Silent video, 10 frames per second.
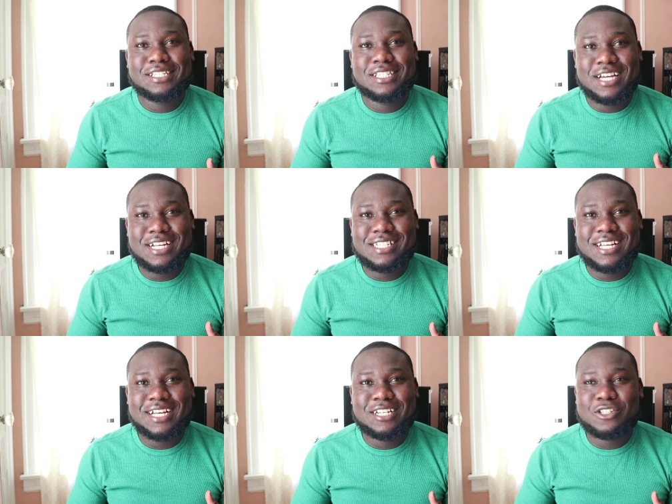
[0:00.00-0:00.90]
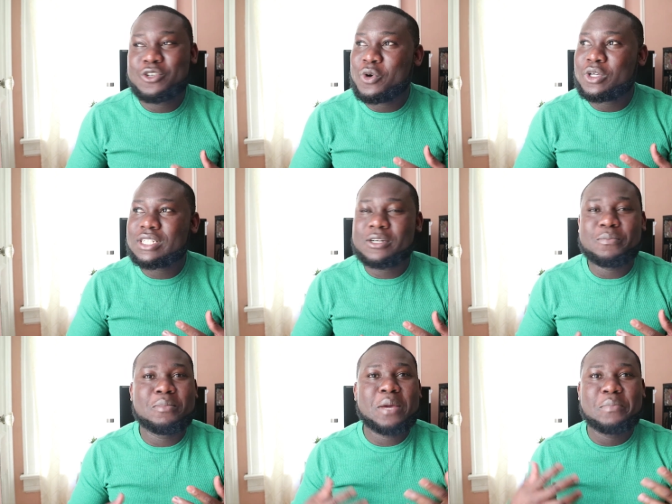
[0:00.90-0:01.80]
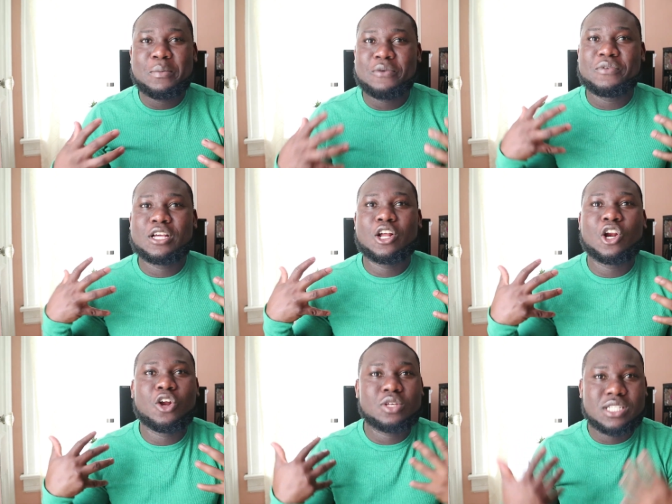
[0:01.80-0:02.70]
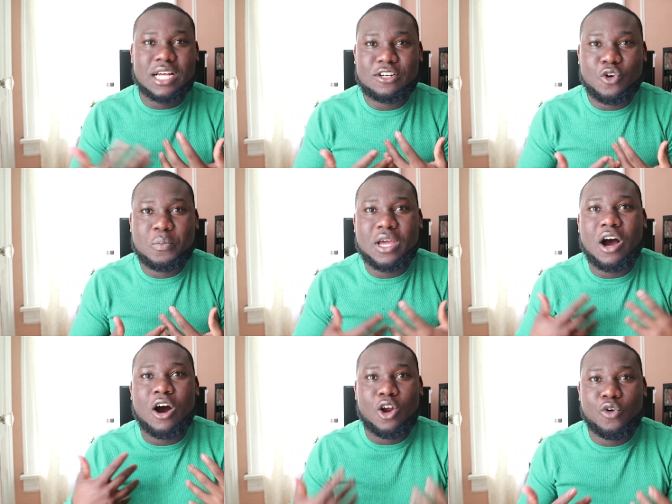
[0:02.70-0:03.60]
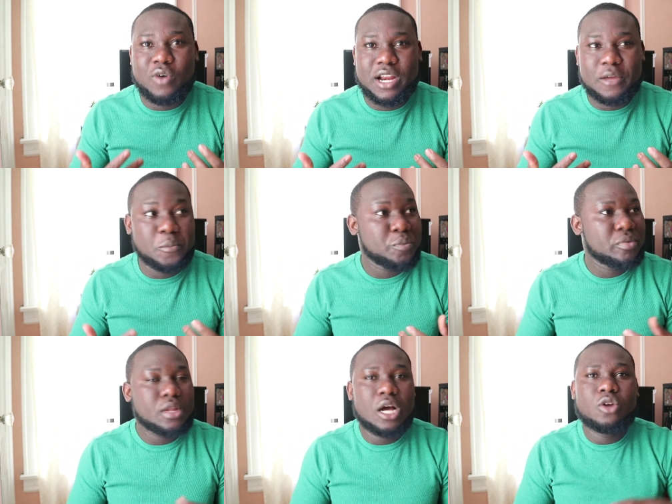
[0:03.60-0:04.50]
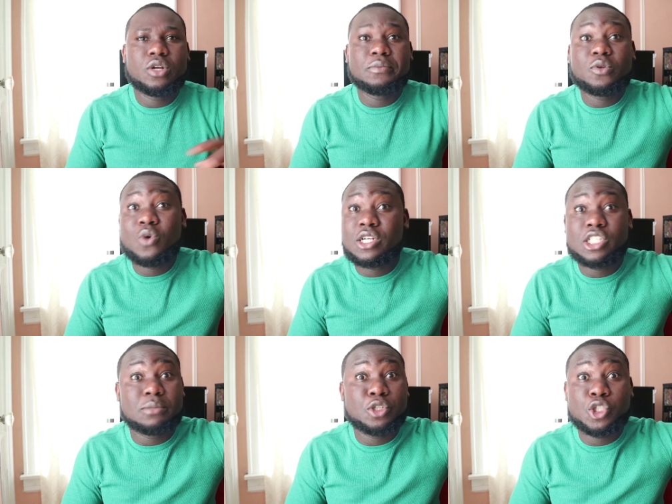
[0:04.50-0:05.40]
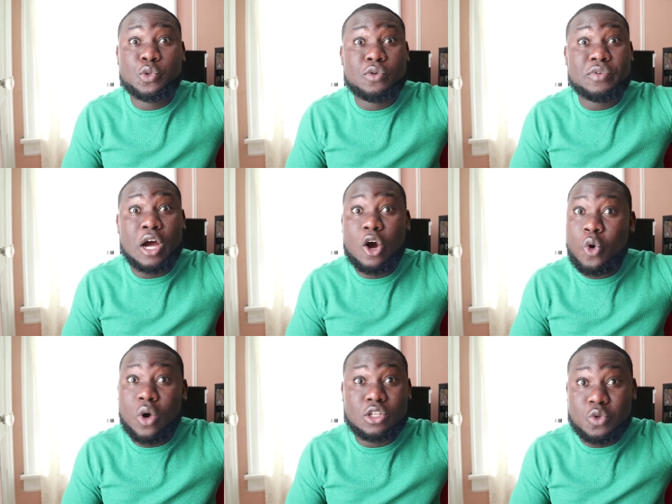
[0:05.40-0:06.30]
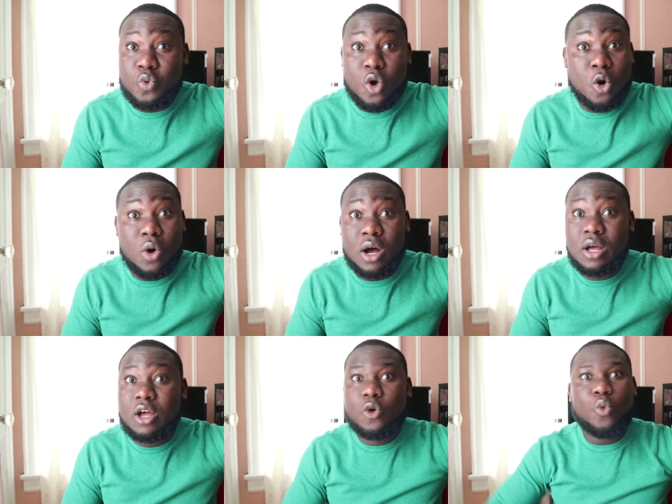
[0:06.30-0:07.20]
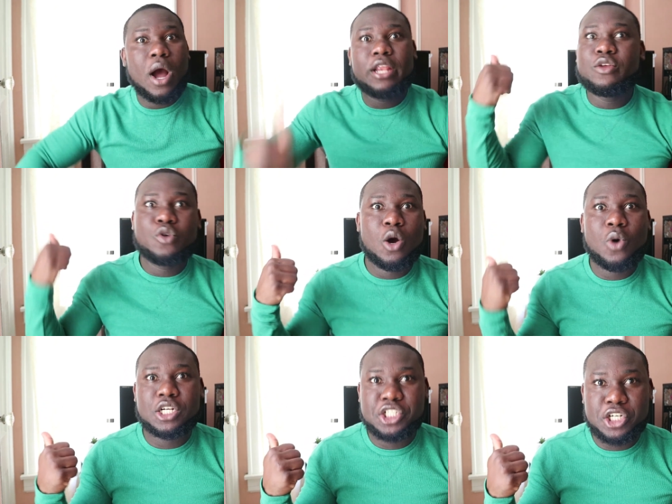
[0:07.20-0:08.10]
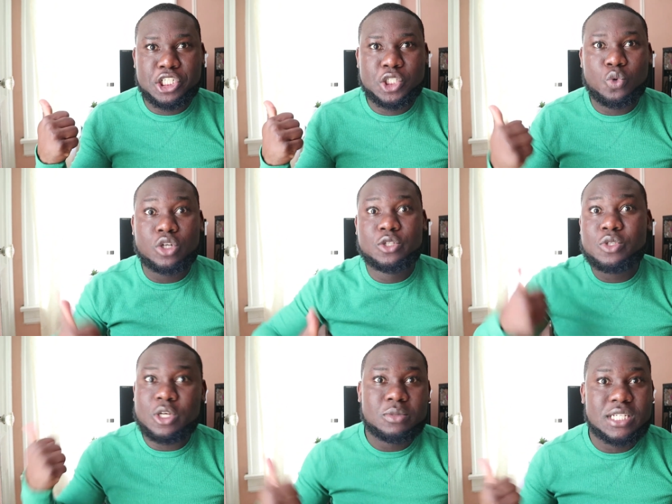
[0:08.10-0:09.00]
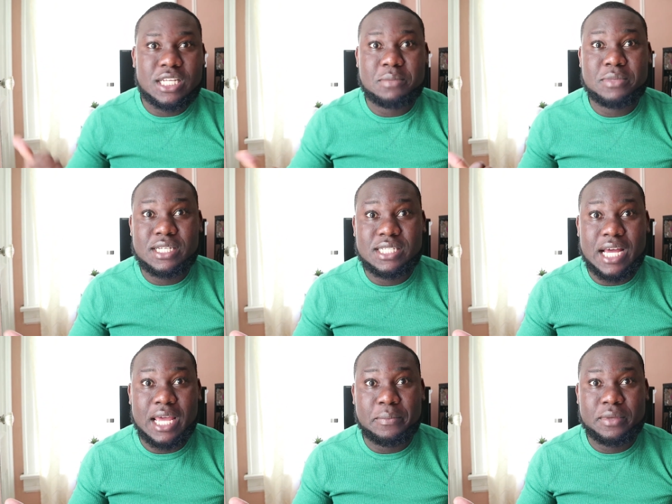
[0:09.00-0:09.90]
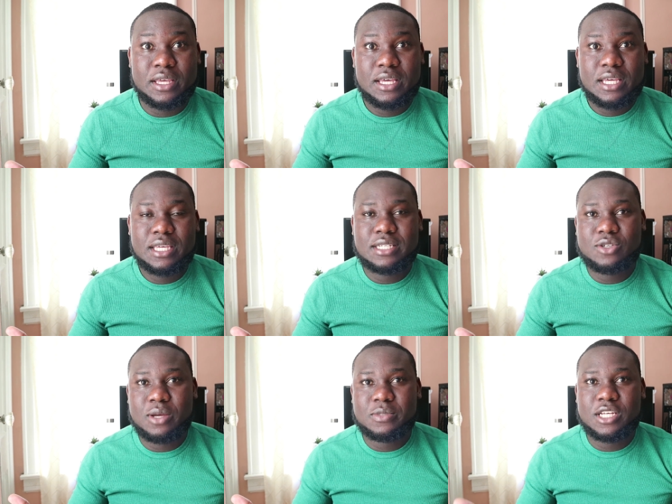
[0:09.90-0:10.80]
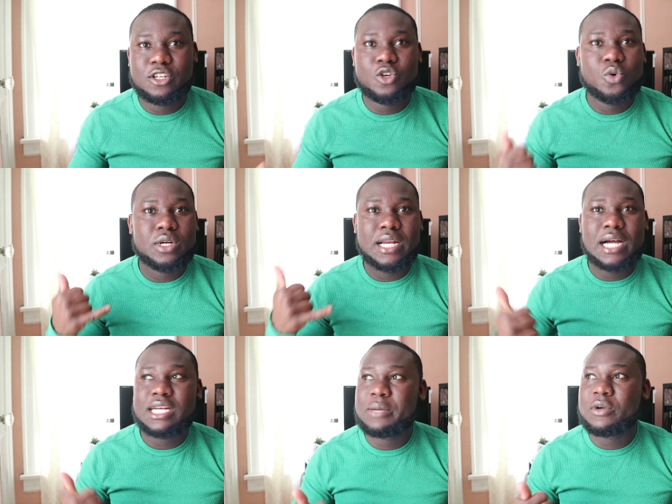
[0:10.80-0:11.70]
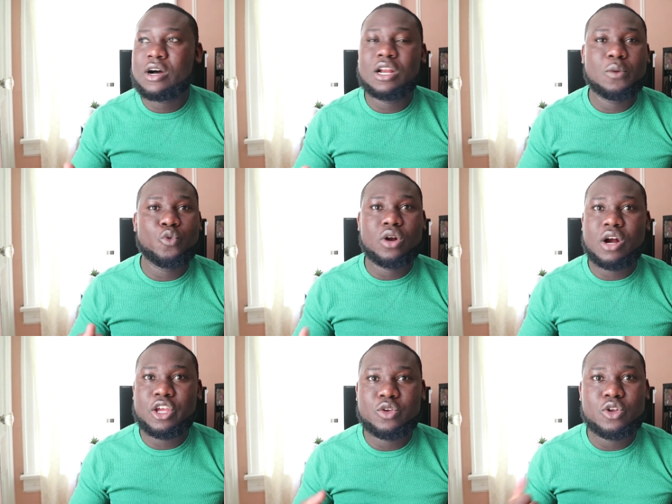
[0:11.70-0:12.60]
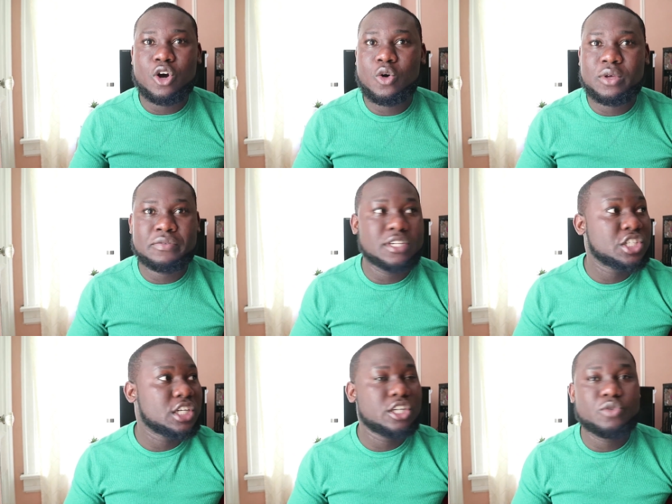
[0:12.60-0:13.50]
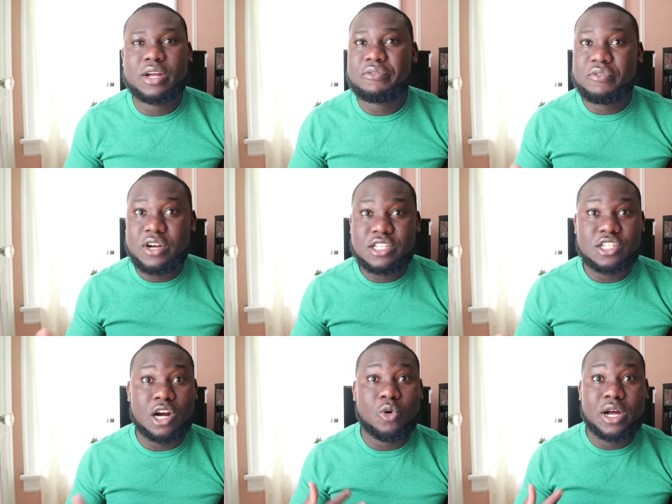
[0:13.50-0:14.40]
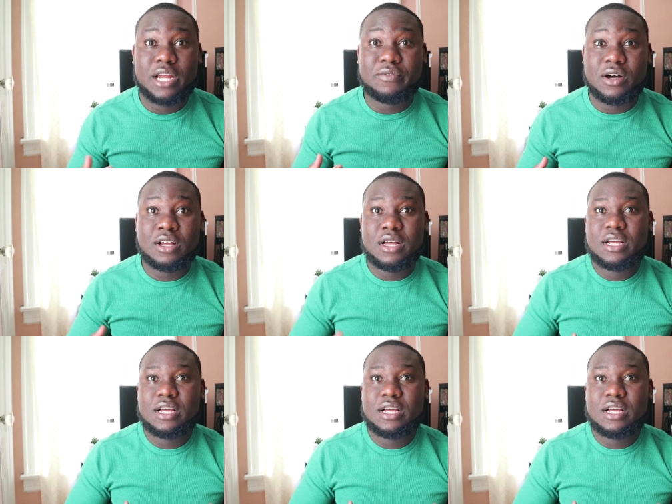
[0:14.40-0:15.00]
You understand? Don't make people feel clustered. Don't be all over them. Allow them to watch them show for an hour, 2 hours while you go watch your show. Do something in the meantime. Yes, what I'm saying, don't nag them, call them, where are you now? If they're chilling with their friends or whatever,